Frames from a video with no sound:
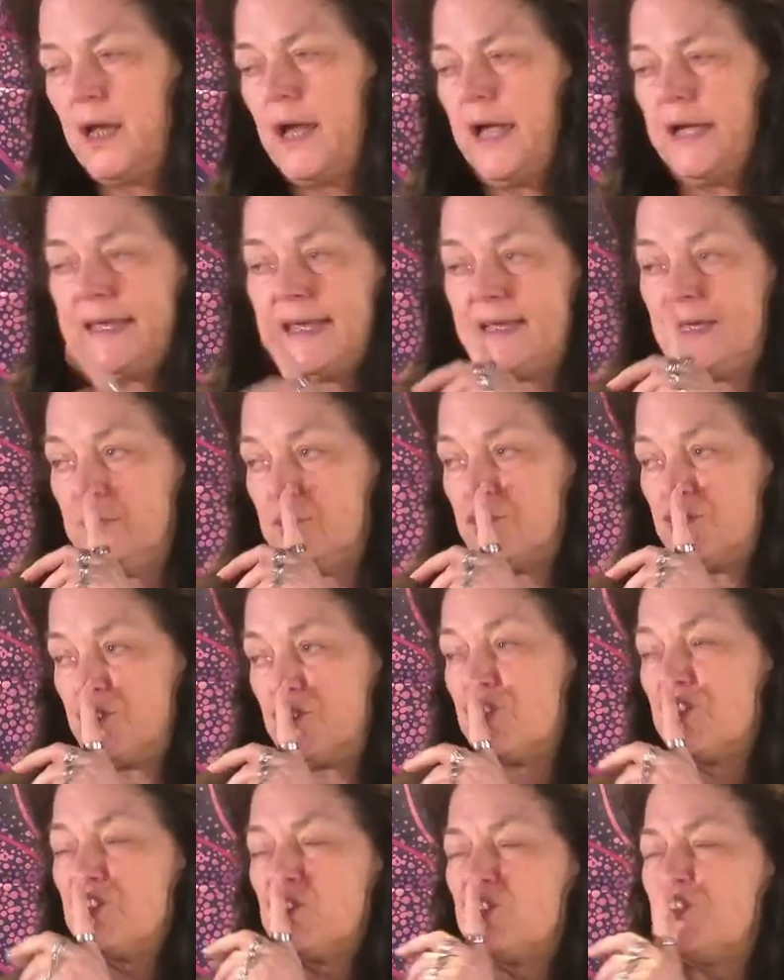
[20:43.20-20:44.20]
Okay, can,
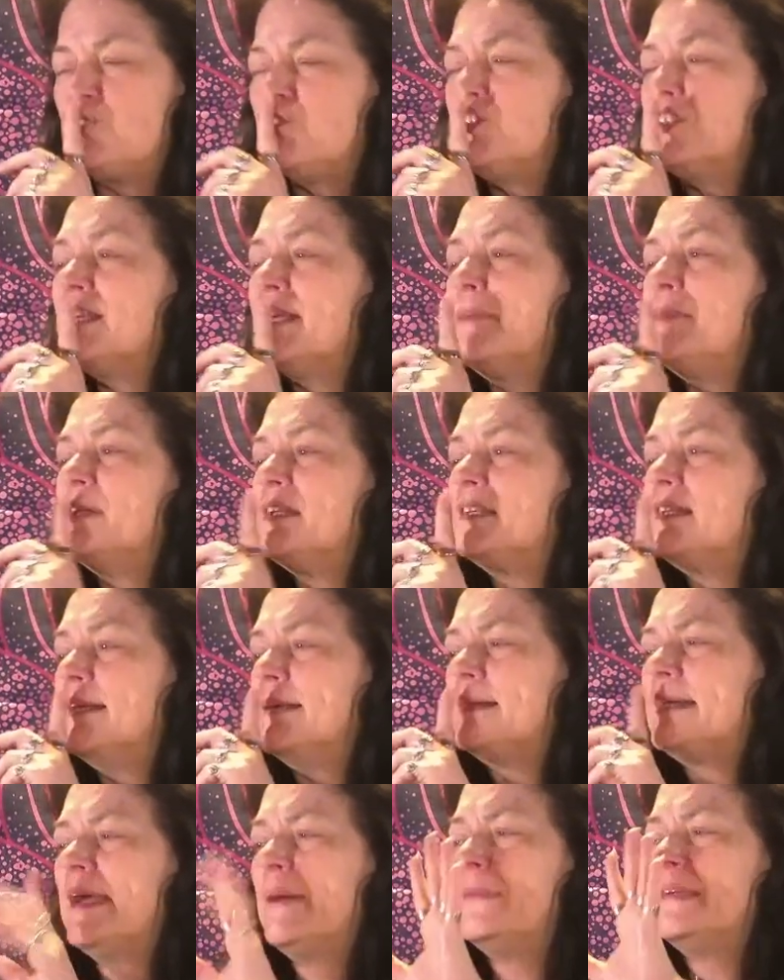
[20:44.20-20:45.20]
can, we,
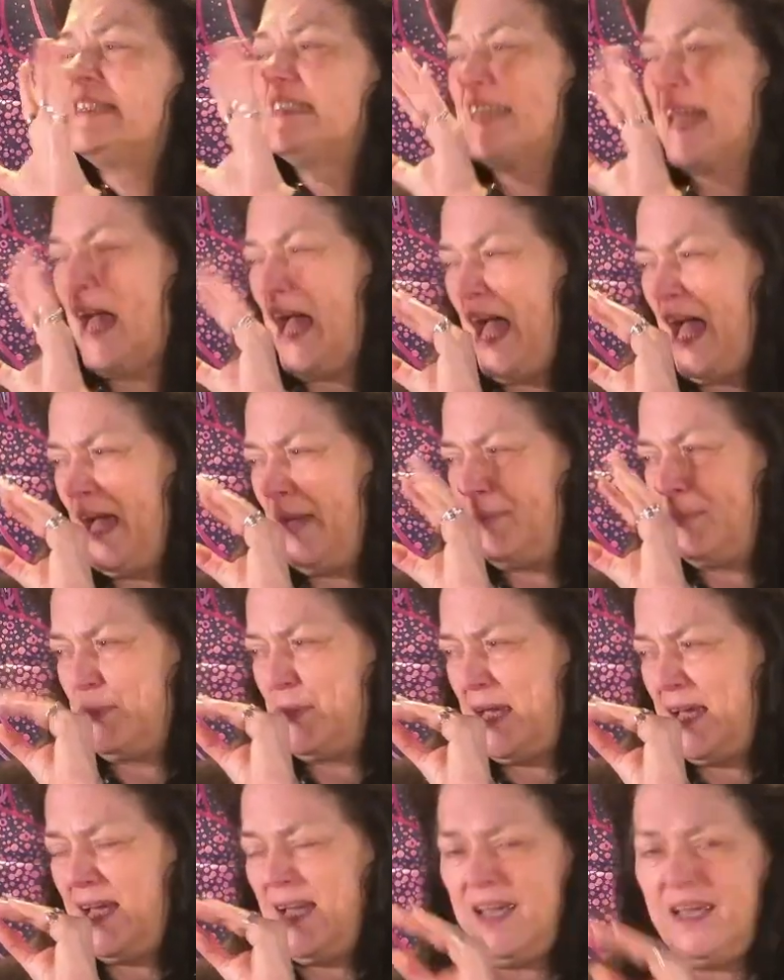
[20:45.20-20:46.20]
can, can we stop,
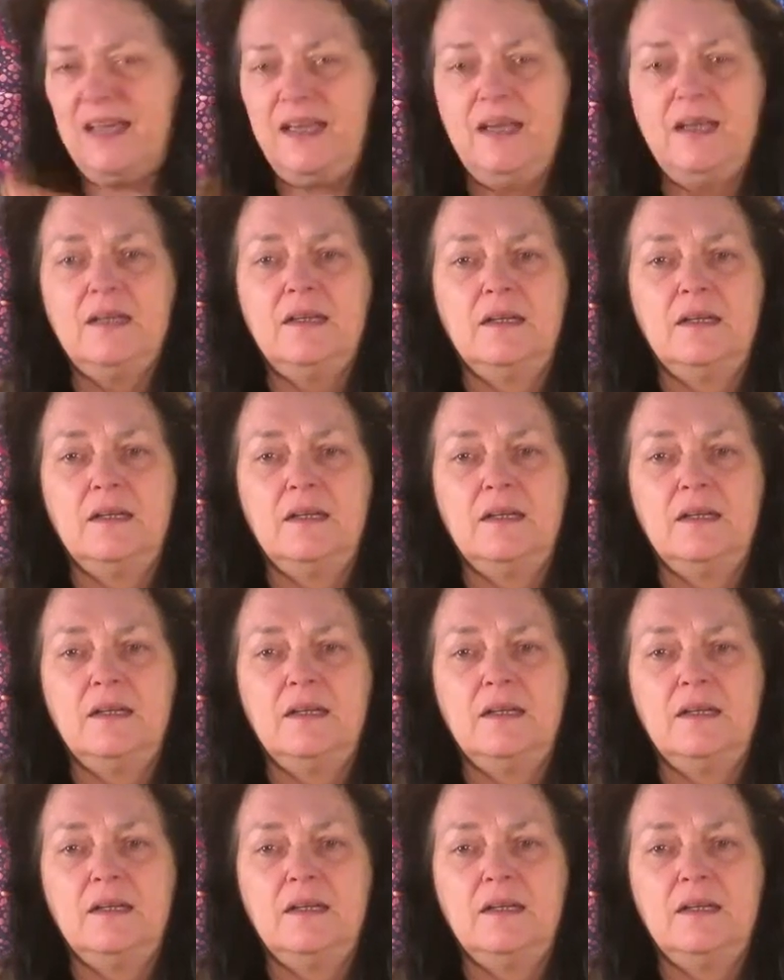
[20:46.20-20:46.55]
okay?